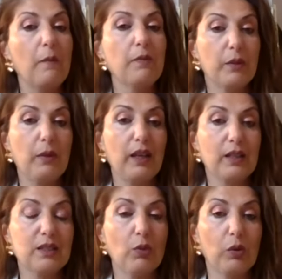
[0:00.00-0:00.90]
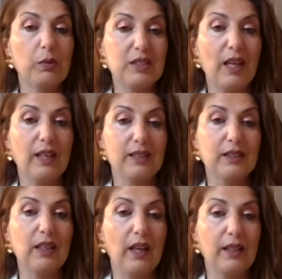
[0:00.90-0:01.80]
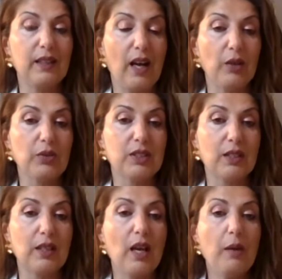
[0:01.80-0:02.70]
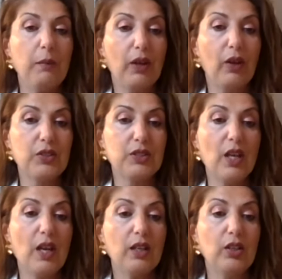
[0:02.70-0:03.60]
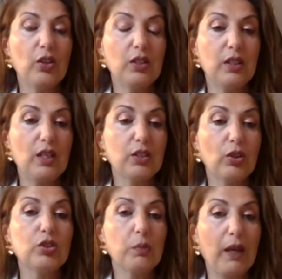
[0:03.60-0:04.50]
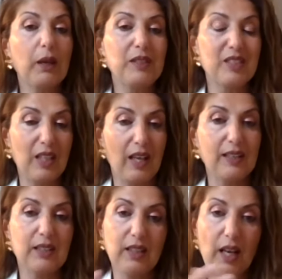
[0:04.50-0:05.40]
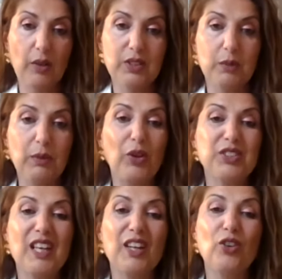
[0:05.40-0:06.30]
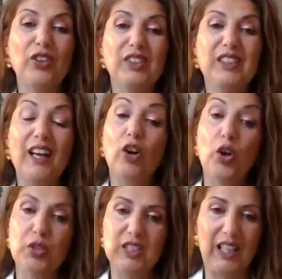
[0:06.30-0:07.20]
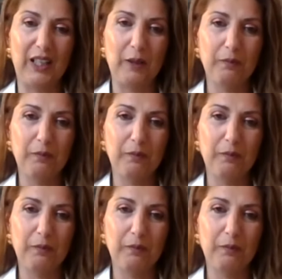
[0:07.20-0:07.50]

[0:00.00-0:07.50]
make small mistakes at the outset, because it's good to make mistakes at the outset because they are not that costly.